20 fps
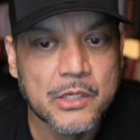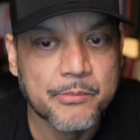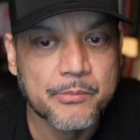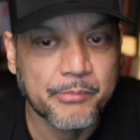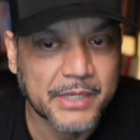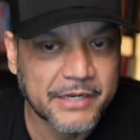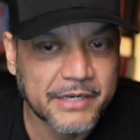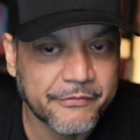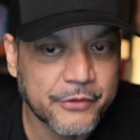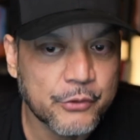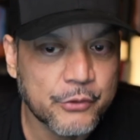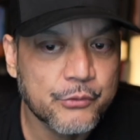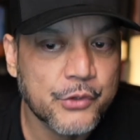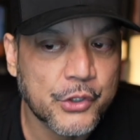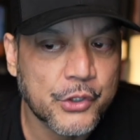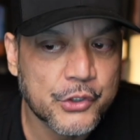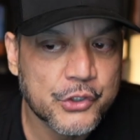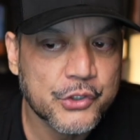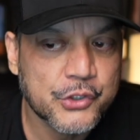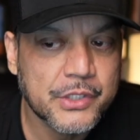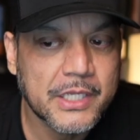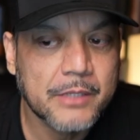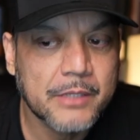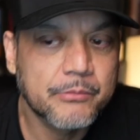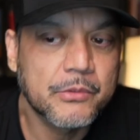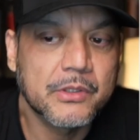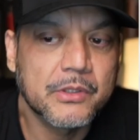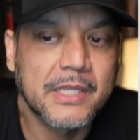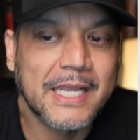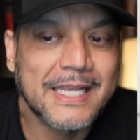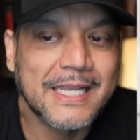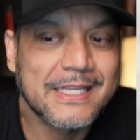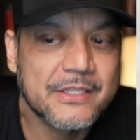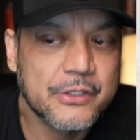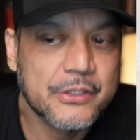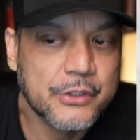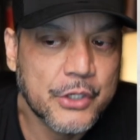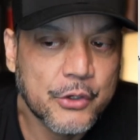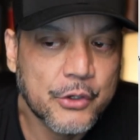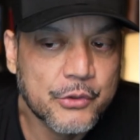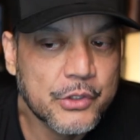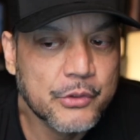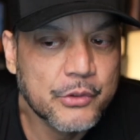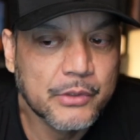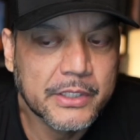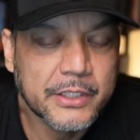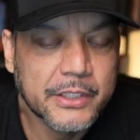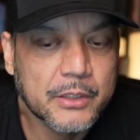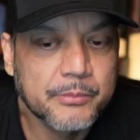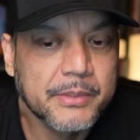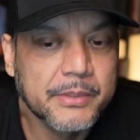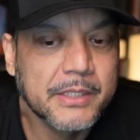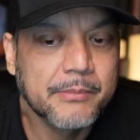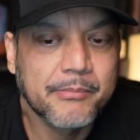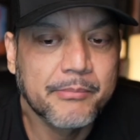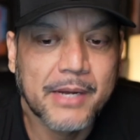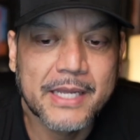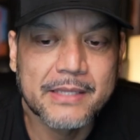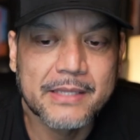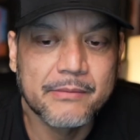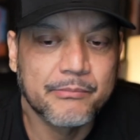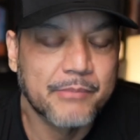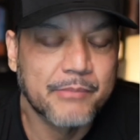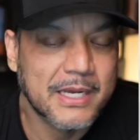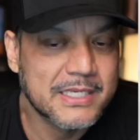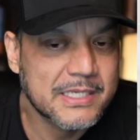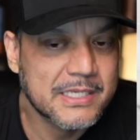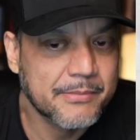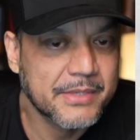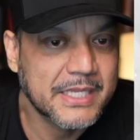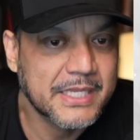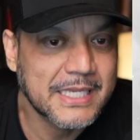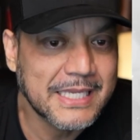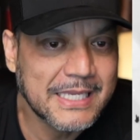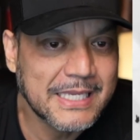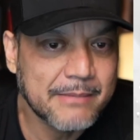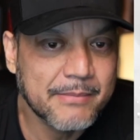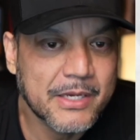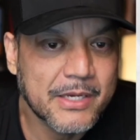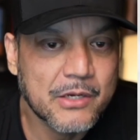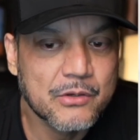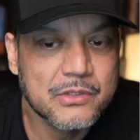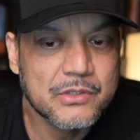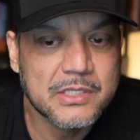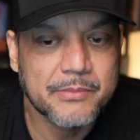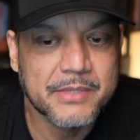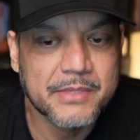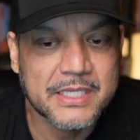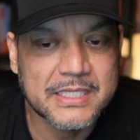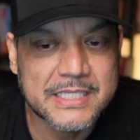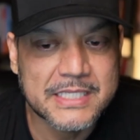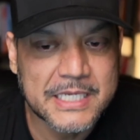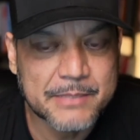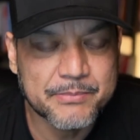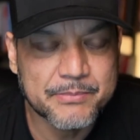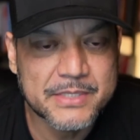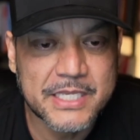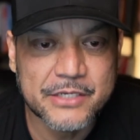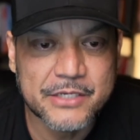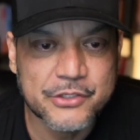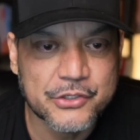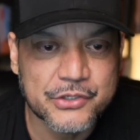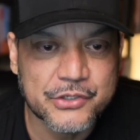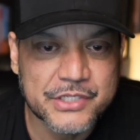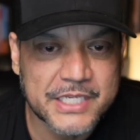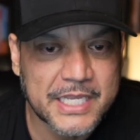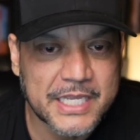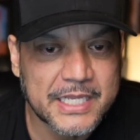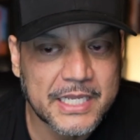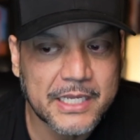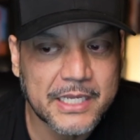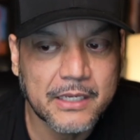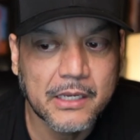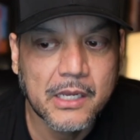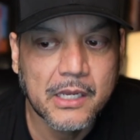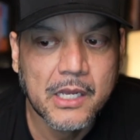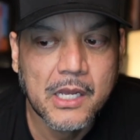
But if you nurture them, they get to know you a little bit by some of the emails, some of the tips that you're sending.